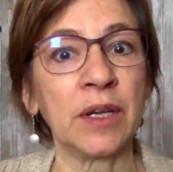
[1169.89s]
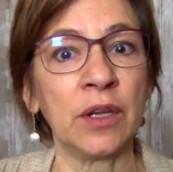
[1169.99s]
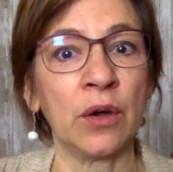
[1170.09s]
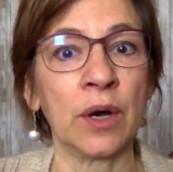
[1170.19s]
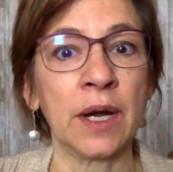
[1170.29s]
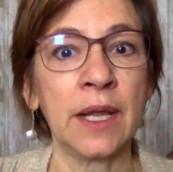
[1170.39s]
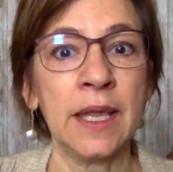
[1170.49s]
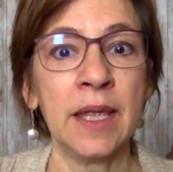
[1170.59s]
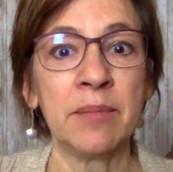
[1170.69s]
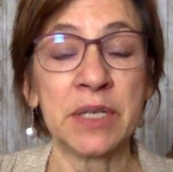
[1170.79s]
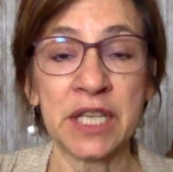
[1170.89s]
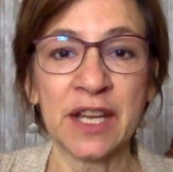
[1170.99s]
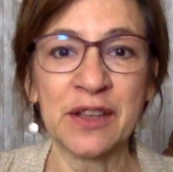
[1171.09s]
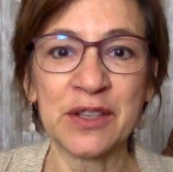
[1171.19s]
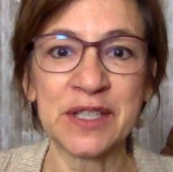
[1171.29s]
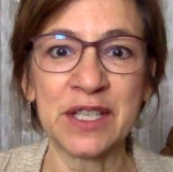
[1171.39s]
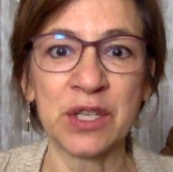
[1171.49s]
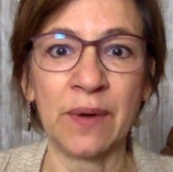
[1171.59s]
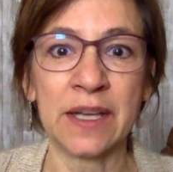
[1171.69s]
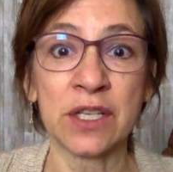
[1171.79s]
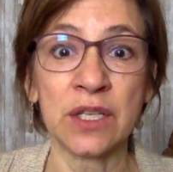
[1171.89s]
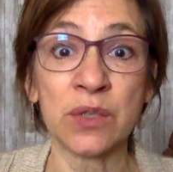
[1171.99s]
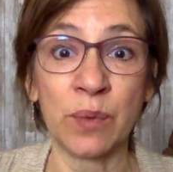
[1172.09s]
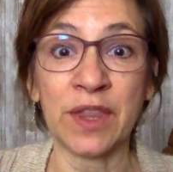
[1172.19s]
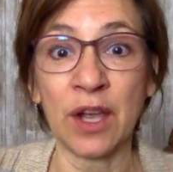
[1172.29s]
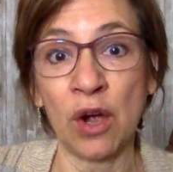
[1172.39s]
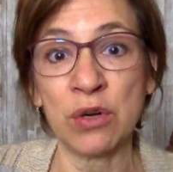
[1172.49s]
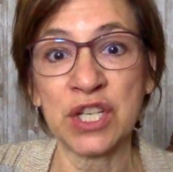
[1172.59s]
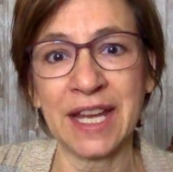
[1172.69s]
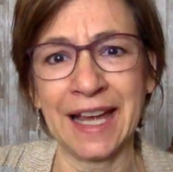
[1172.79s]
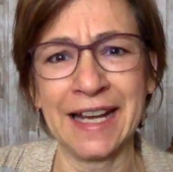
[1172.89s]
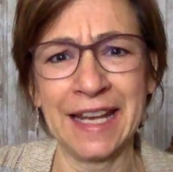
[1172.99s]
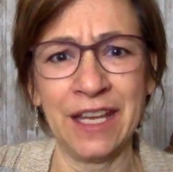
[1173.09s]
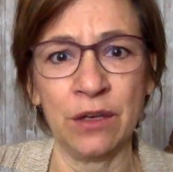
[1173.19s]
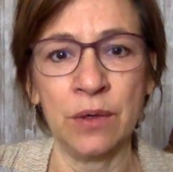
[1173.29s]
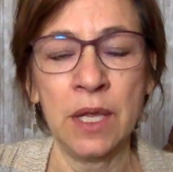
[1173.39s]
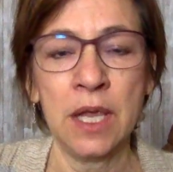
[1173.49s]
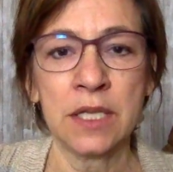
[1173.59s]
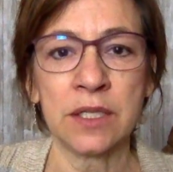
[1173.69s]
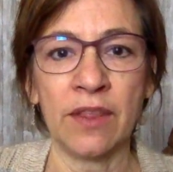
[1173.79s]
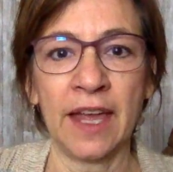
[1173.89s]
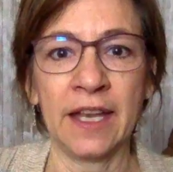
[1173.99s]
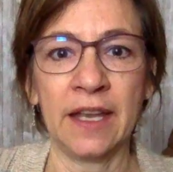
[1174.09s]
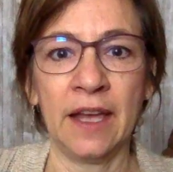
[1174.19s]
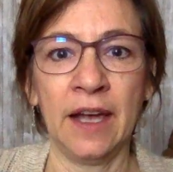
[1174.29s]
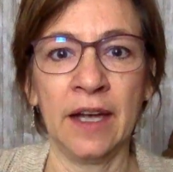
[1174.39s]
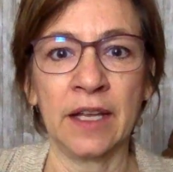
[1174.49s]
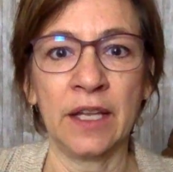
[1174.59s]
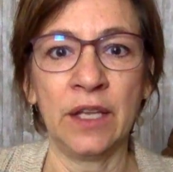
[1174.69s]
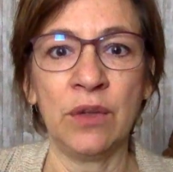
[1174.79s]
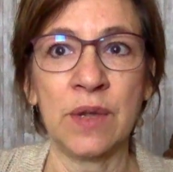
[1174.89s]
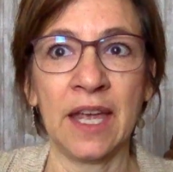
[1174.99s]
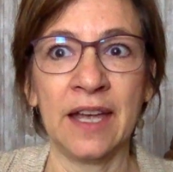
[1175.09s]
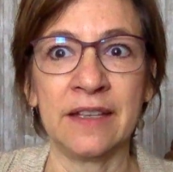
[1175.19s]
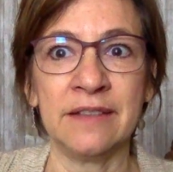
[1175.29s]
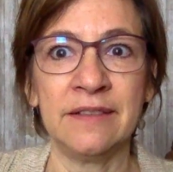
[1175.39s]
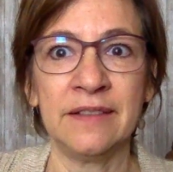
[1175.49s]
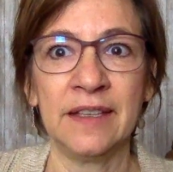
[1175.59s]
your particular situations with a coach guiding you so that you can